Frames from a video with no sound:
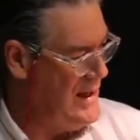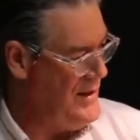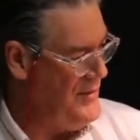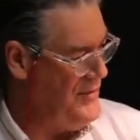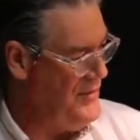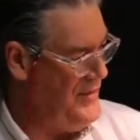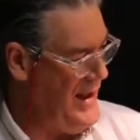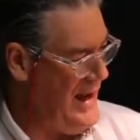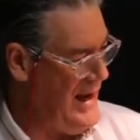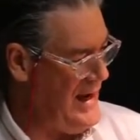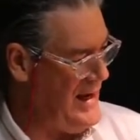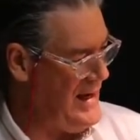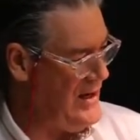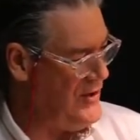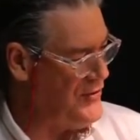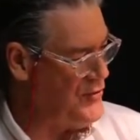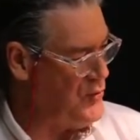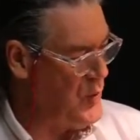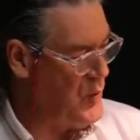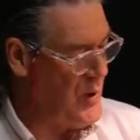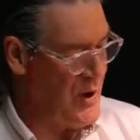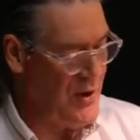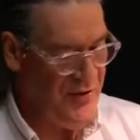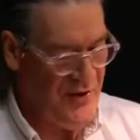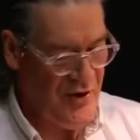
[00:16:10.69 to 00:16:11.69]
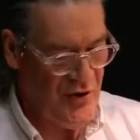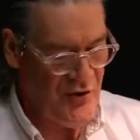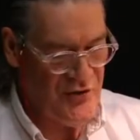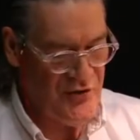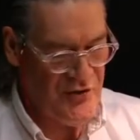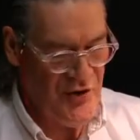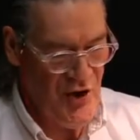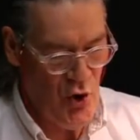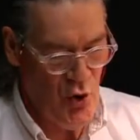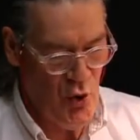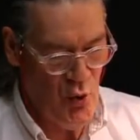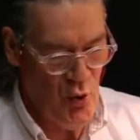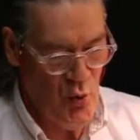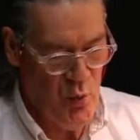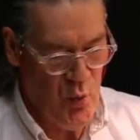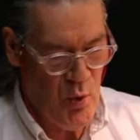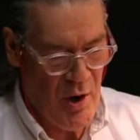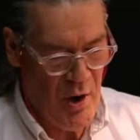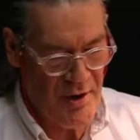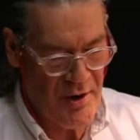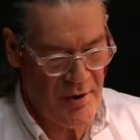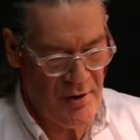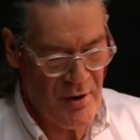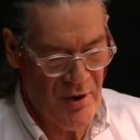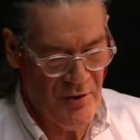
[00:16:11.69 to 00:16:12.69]
That is where there's no
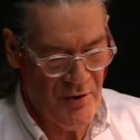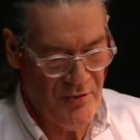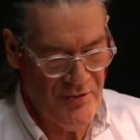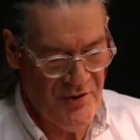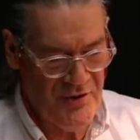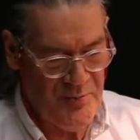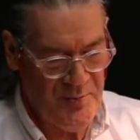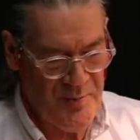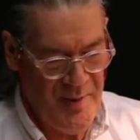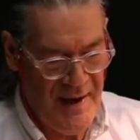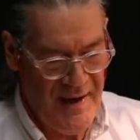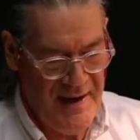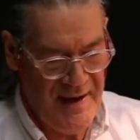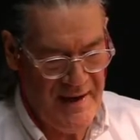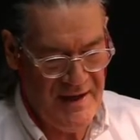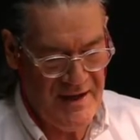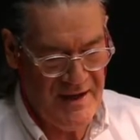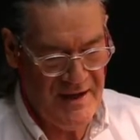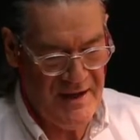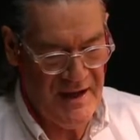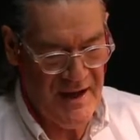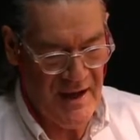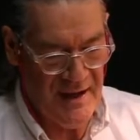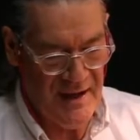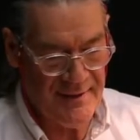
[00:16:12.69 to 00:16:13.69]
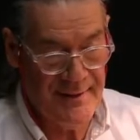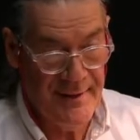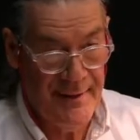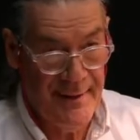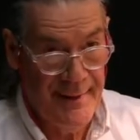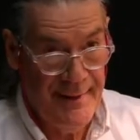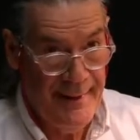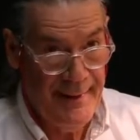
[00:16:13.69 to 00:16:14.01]
water on this painting yet.